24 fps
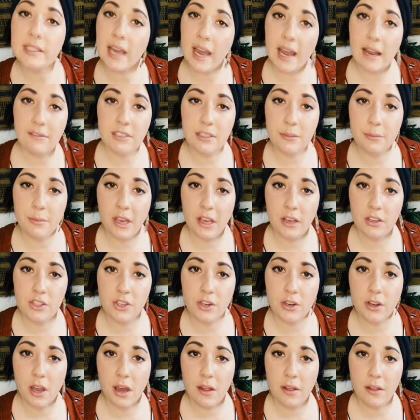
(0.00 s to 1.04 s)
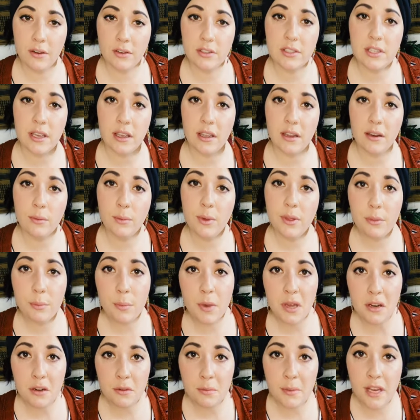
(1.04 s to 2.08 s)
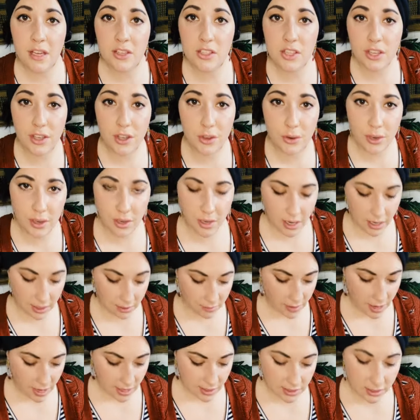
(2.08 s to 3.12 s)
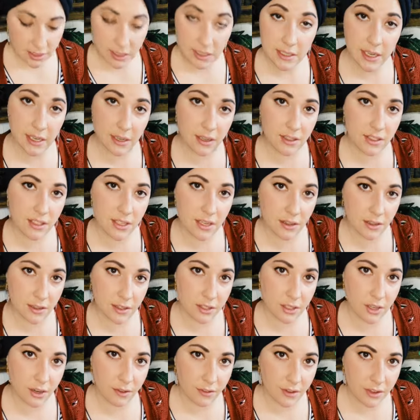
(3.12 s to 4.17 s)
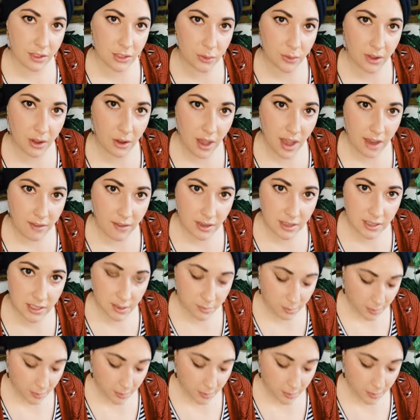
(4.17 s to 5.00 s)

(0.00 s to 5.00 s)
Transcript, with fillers: have to mix your colors in with Model Magic. You can kind of add details to the surface without having to